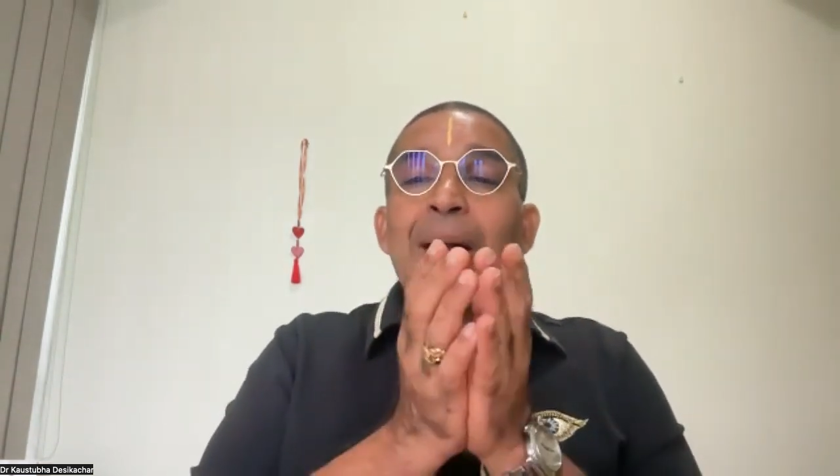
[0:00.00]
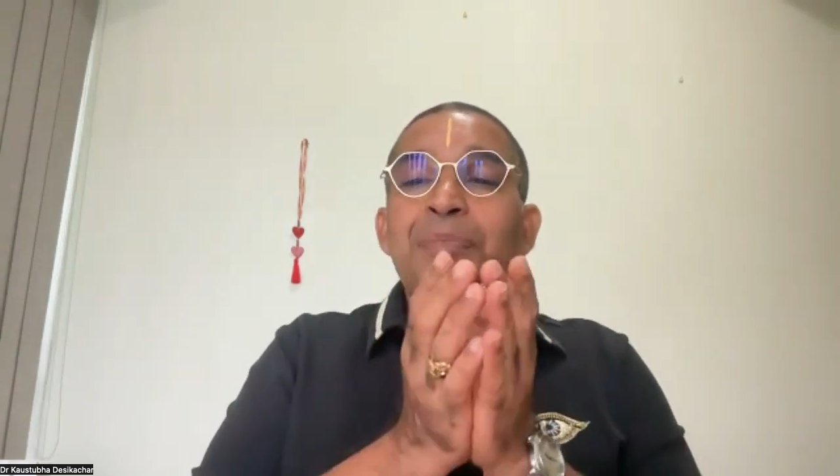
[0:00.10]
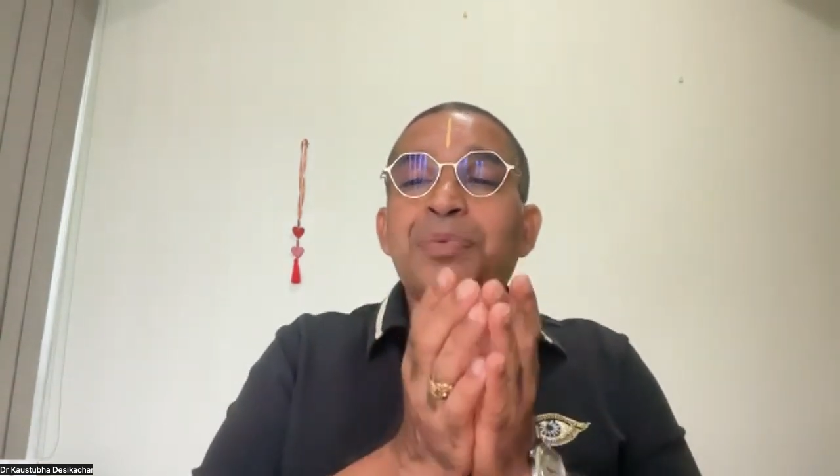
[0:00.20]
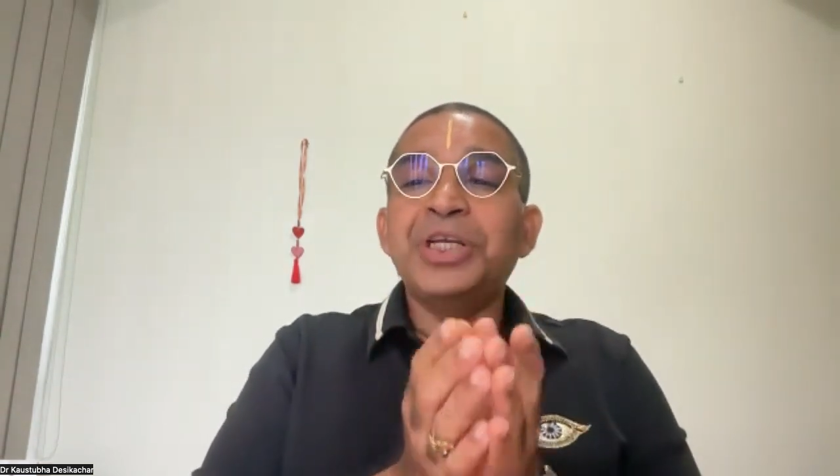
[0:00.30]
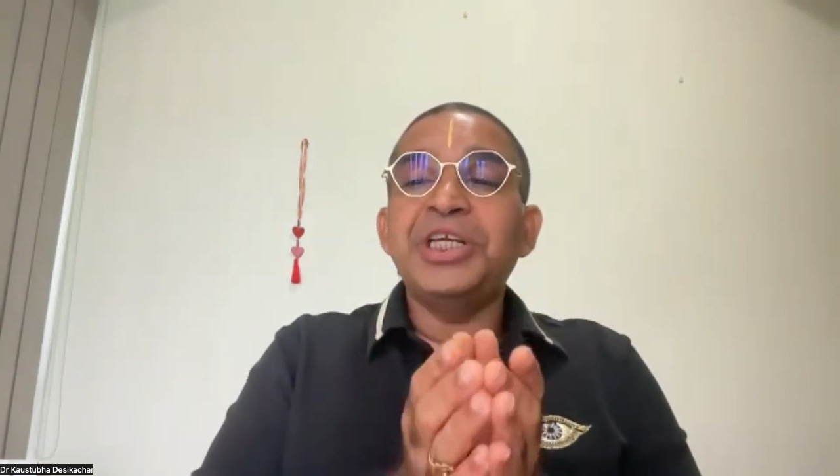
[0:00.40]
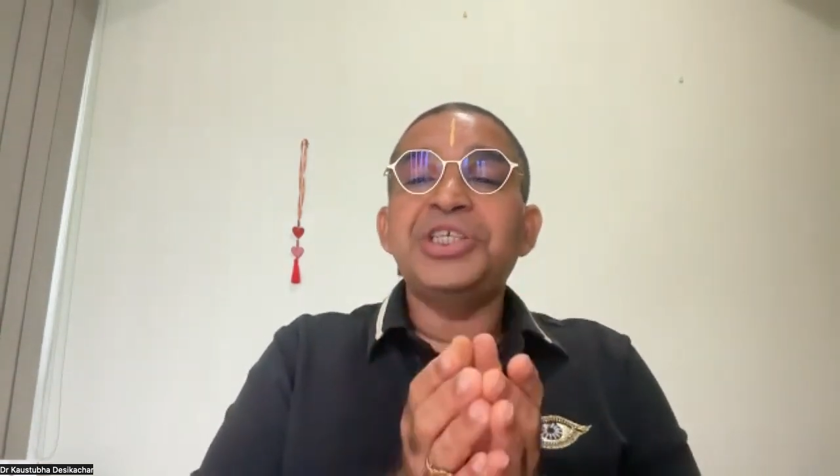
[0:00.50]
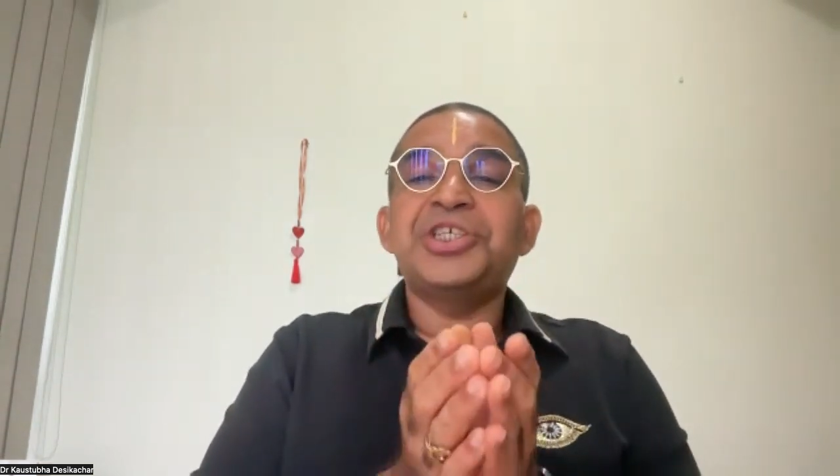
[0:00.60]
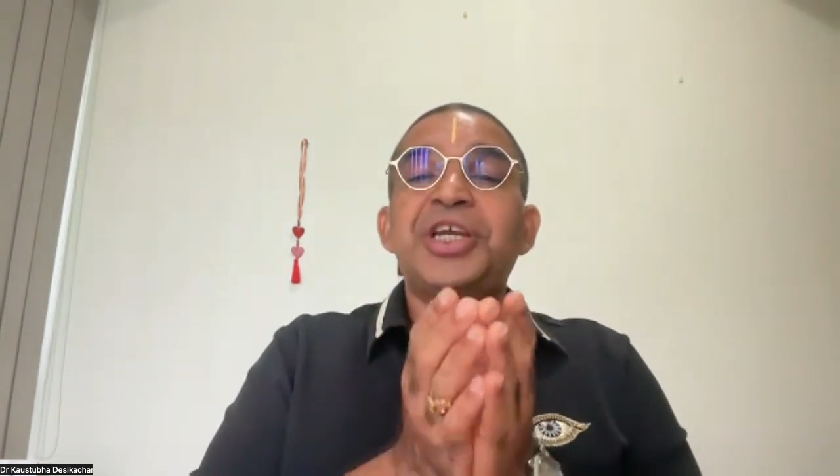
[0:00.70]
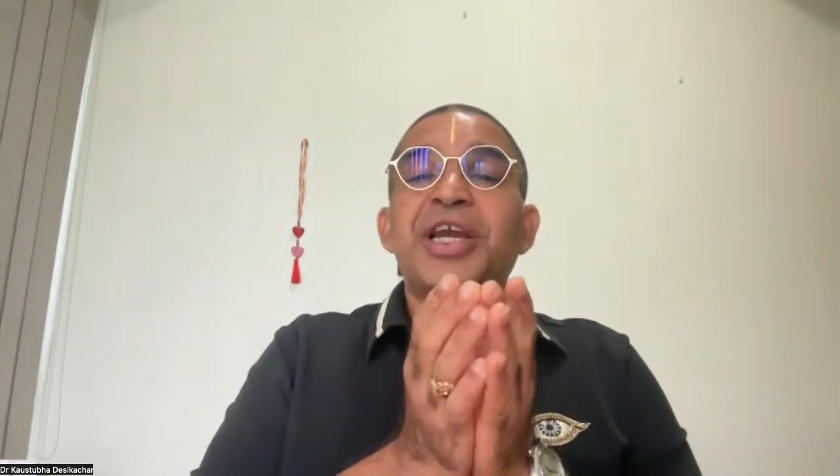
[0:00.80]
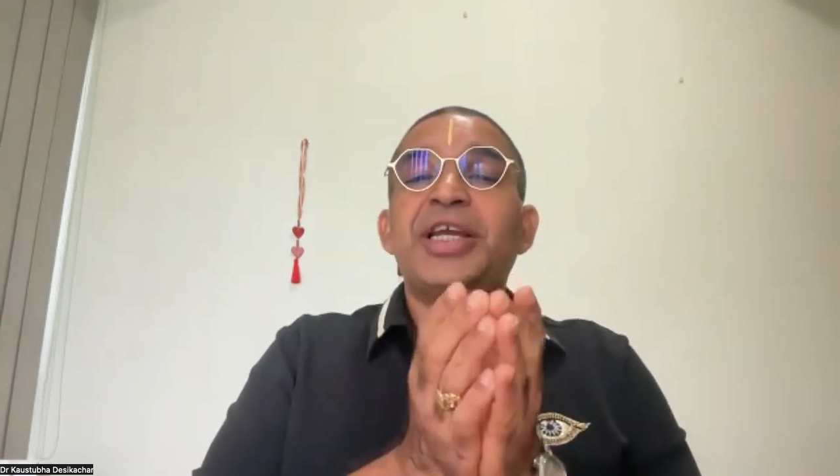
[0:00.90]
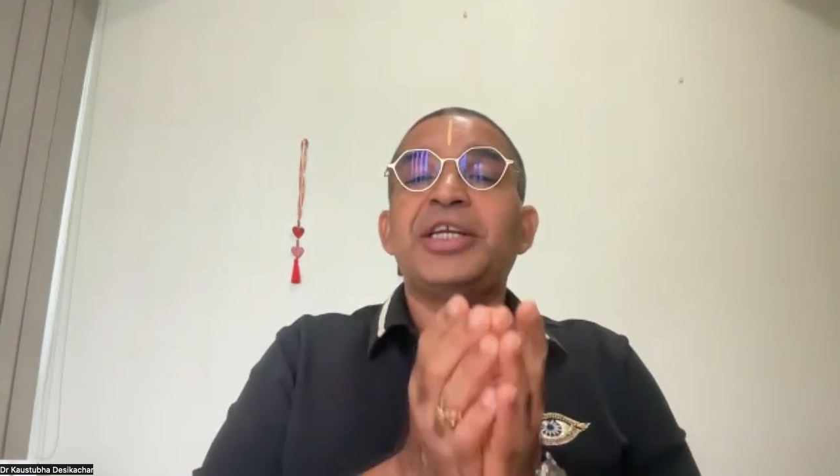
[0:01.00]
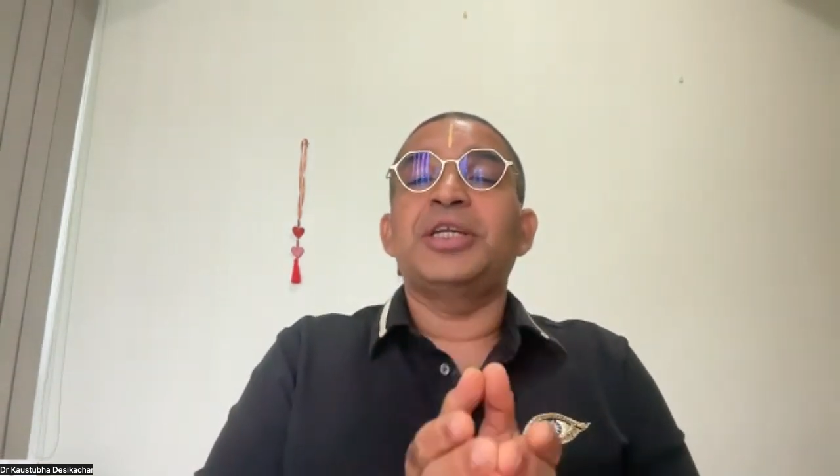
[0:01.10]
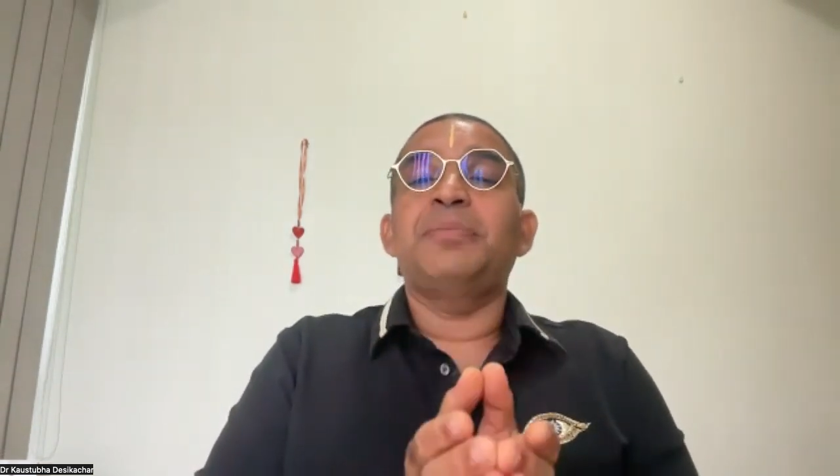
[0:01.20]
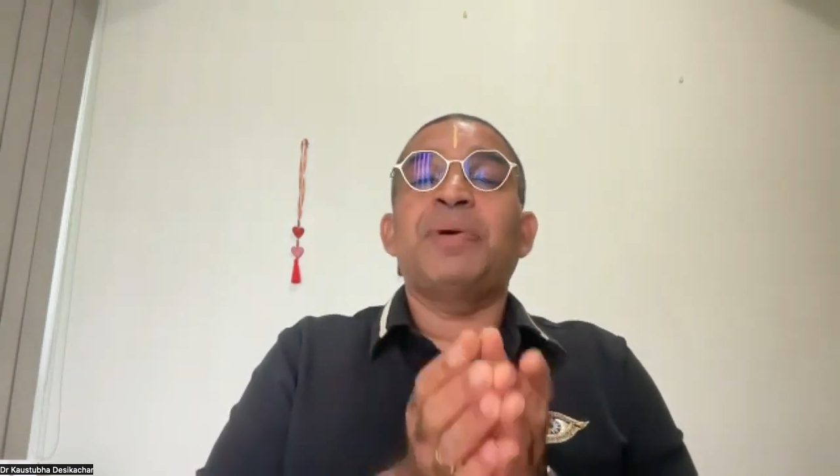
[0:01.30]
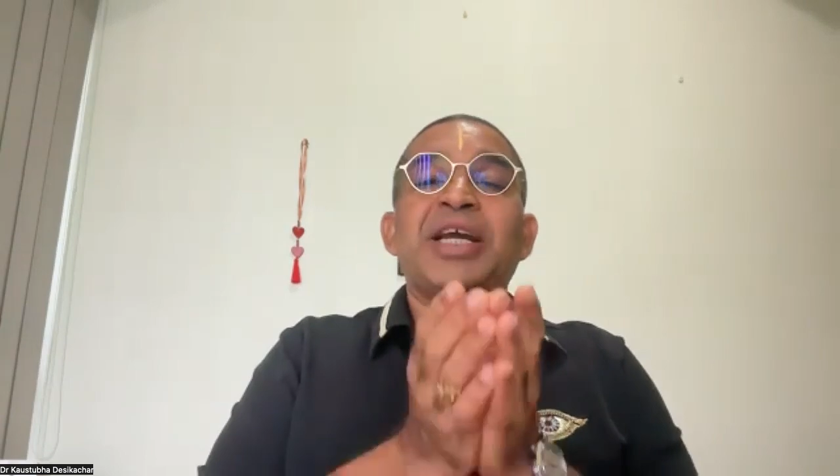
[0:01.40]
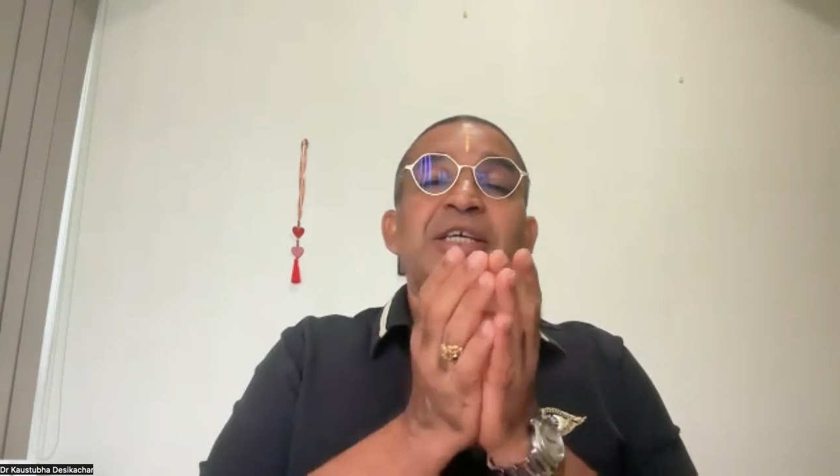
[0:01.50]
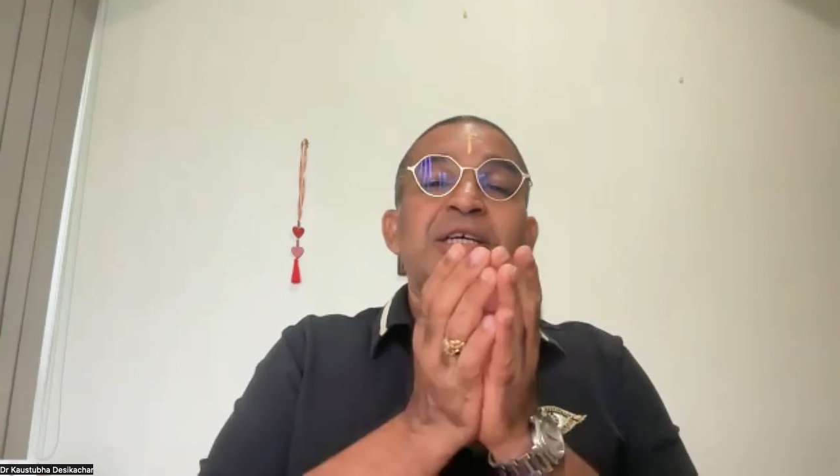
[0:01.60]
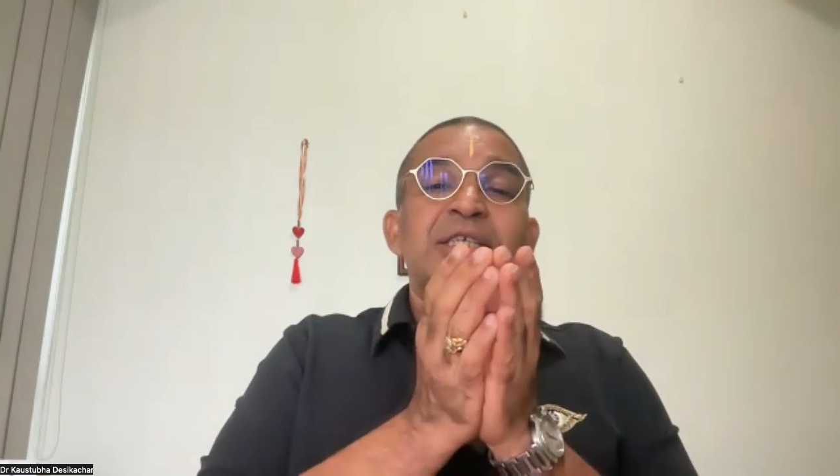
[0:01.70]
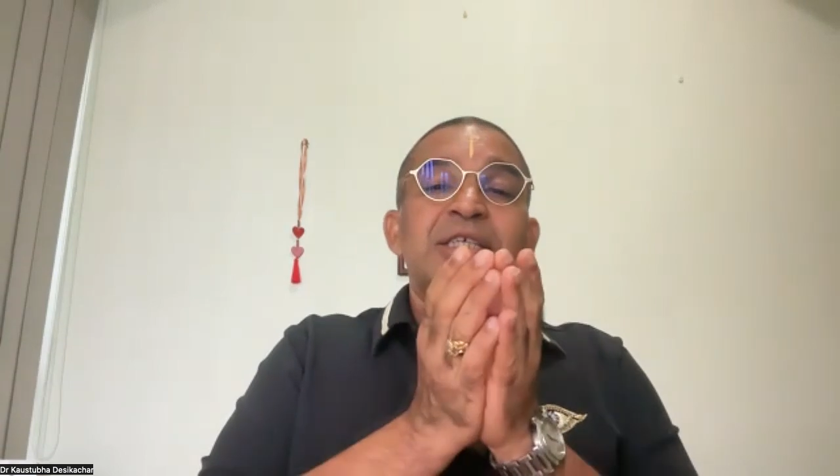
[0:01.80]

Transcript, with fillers: appreciate it by